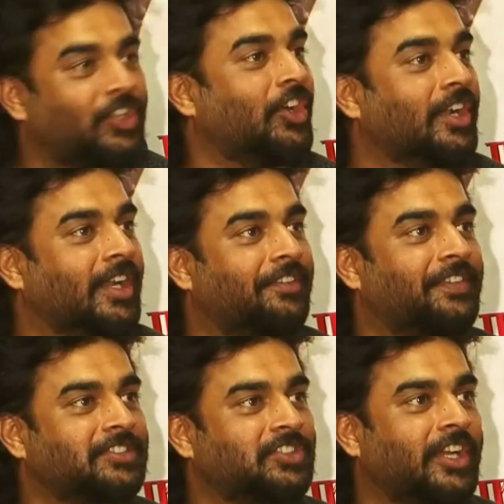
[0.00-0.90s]
good. It
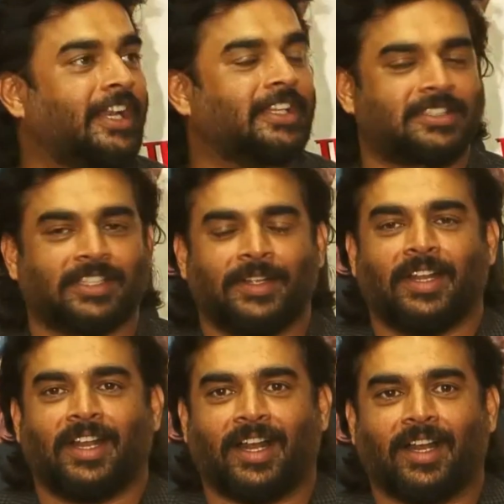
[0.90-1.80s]
feels great.
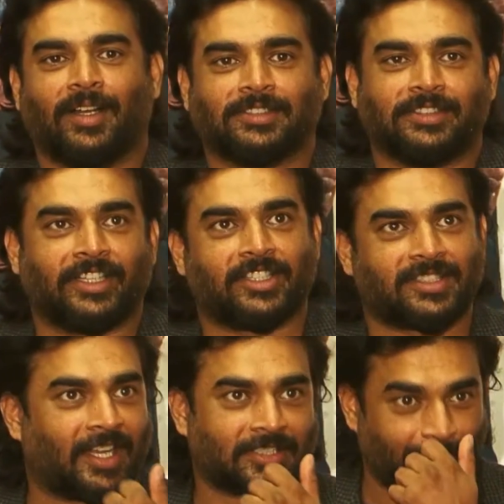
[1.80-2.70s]
They
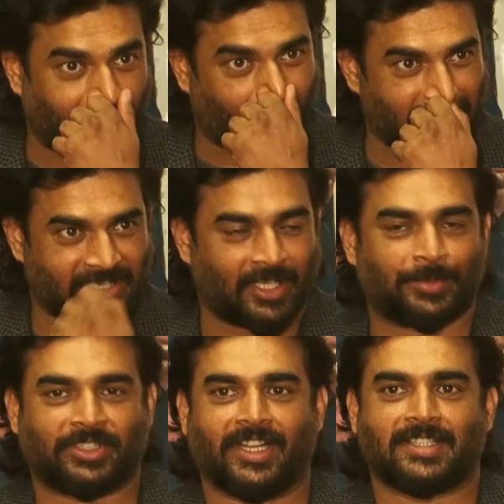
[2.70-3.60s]
just asked me a question
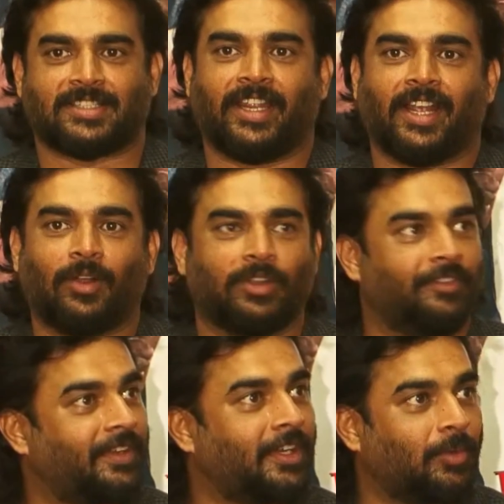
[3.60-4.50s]
upstairs saying how
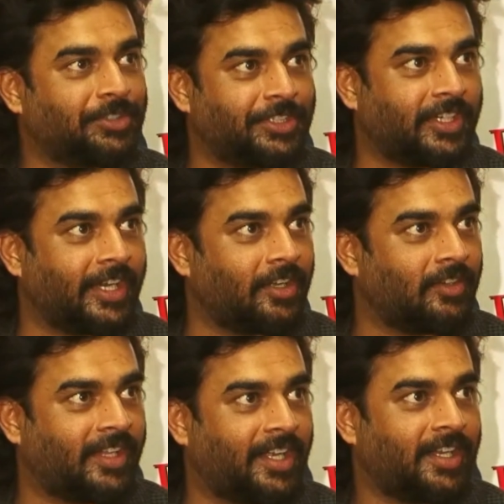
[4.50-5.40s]
difficult was it to get
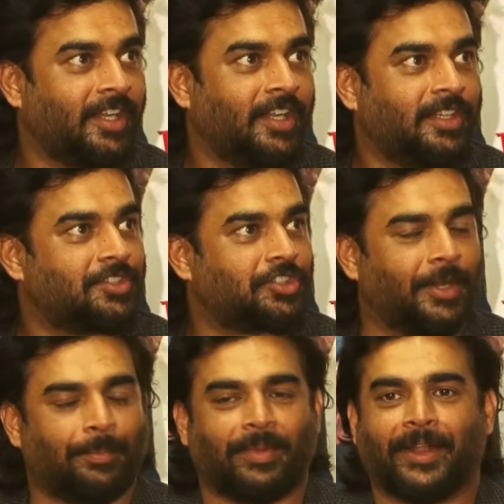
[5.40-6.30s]
into that
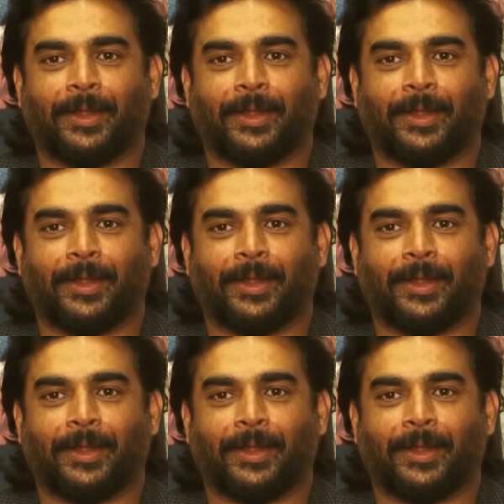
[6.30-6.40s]
shape. But